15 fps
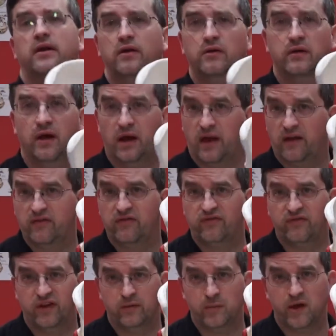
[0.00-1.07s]
Here I have
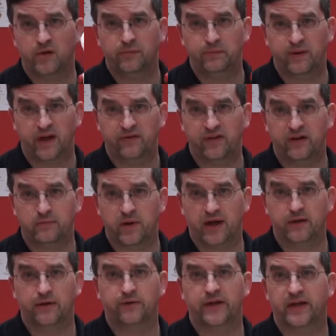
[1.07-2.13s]
a female pelvic
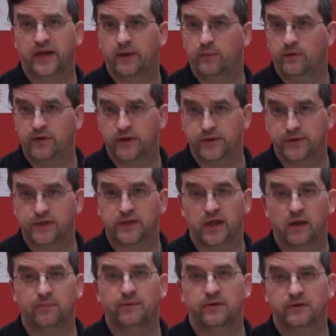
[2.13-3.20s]
model that I will use
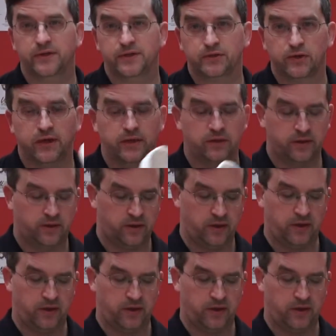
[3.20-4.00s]
to help illustrate